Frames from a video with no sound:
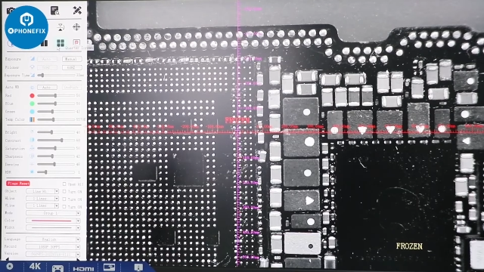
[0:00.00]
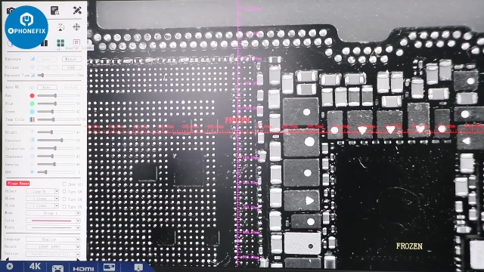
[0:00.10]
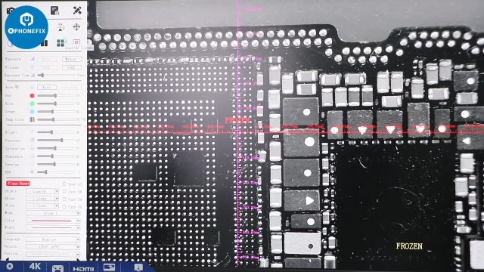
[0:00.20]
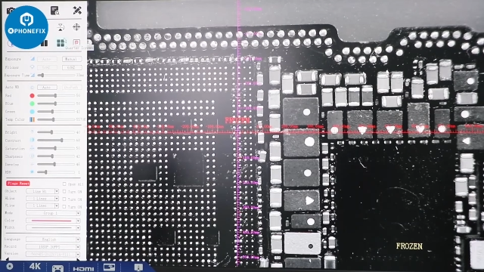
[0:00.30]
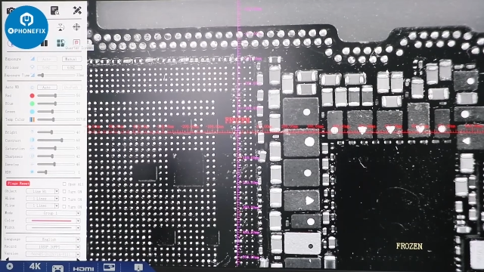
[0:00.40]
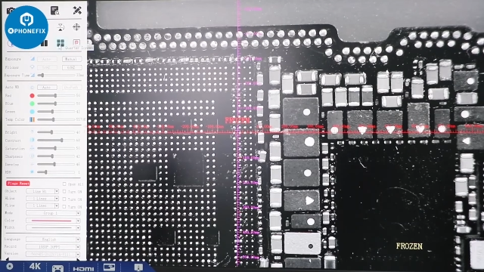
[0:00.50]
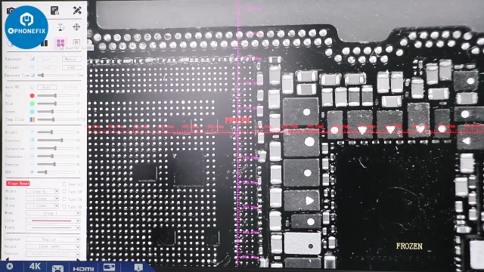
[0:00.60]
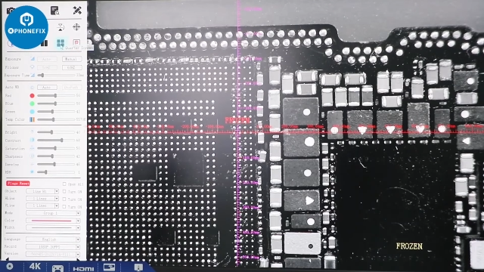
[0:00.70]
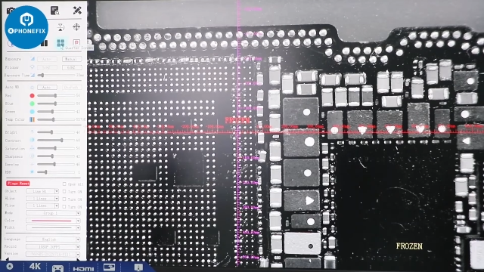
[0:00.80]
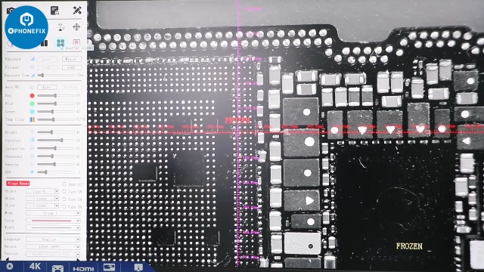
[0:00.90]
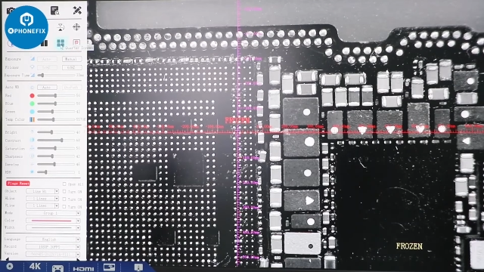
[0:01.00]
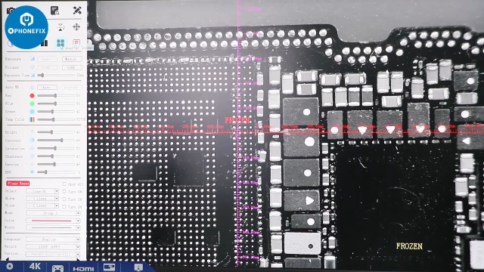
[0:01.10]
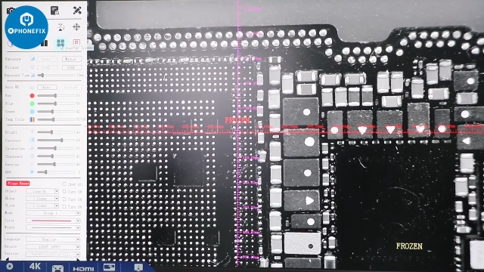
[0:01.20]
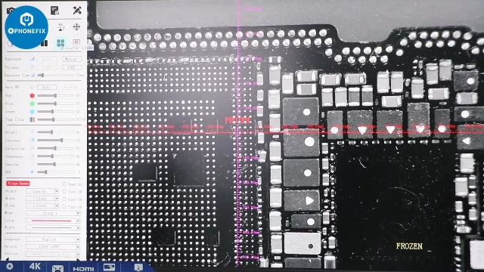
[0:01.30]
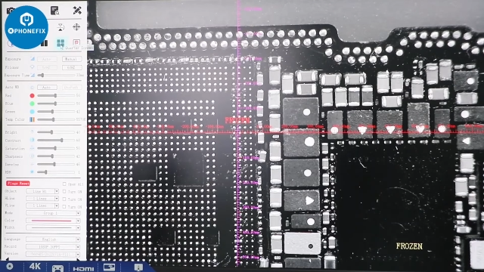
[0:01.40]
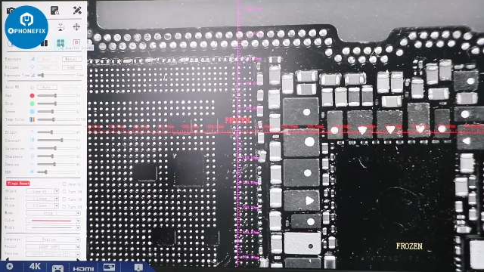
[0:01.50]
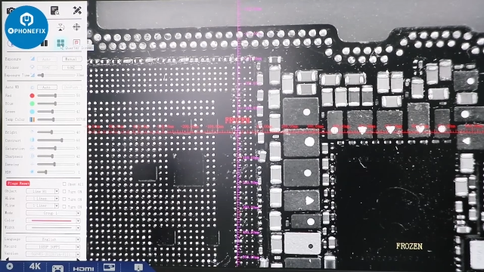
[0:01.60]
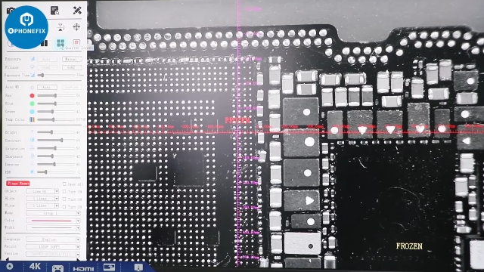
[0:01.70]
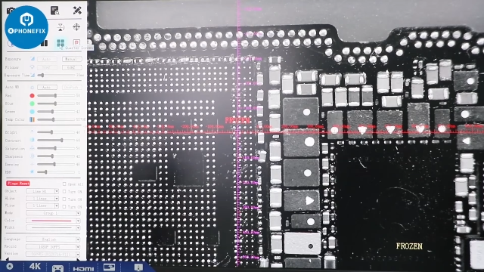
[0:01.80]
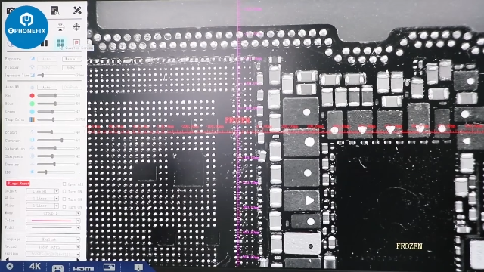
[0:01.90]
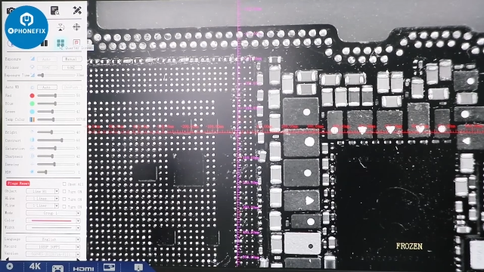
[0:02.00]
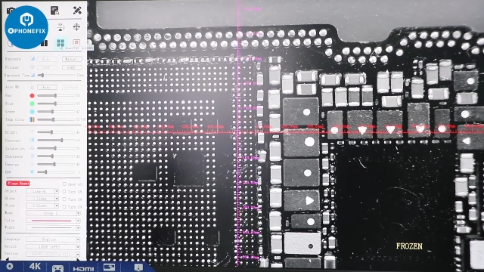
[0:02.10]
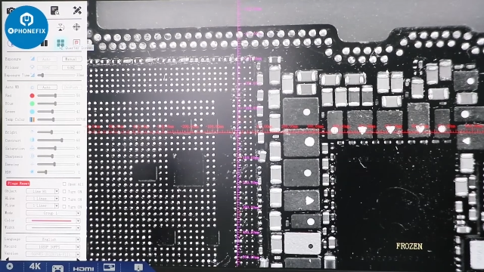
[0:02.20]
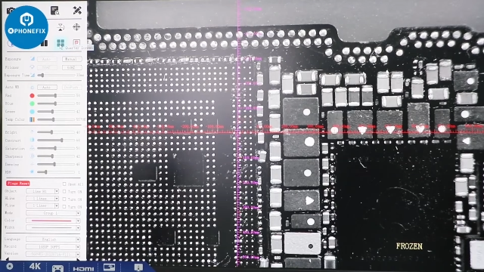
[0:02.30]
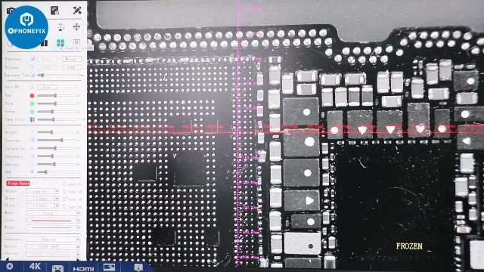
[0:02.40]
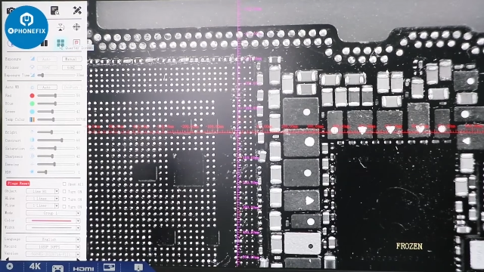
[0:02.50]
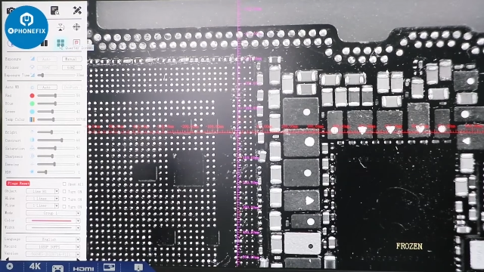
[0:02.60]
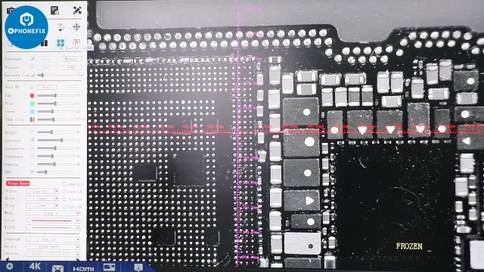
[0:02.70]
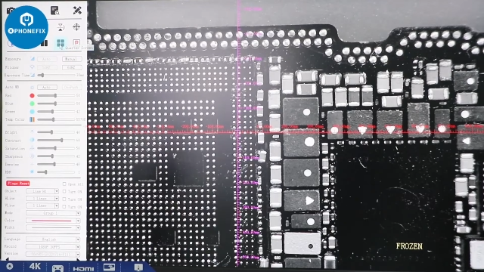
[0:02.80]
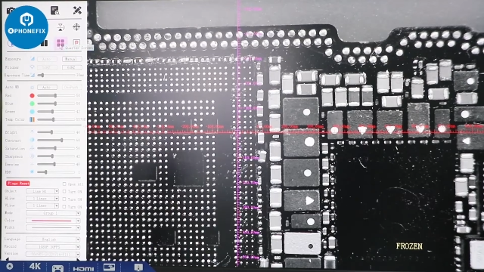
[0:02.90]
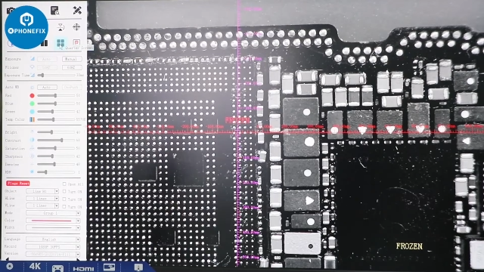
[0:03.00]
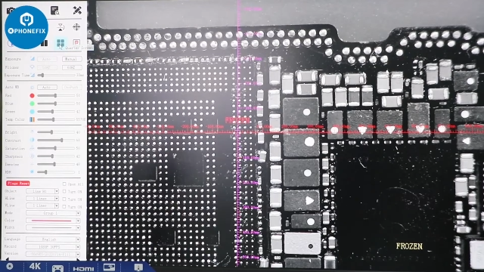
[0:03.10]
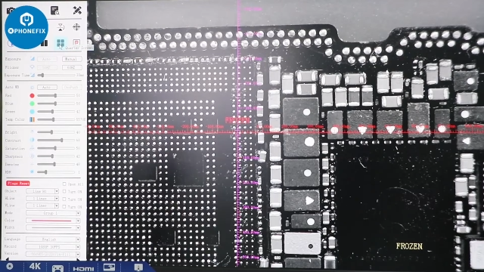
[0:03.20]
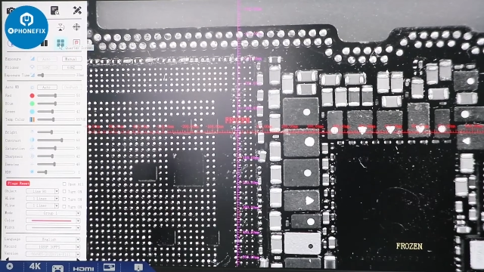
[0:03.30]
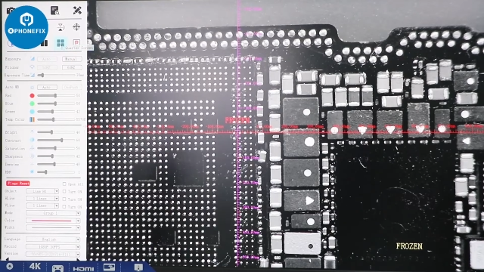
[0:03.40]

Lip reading: No face is visible, so there are no lips to read.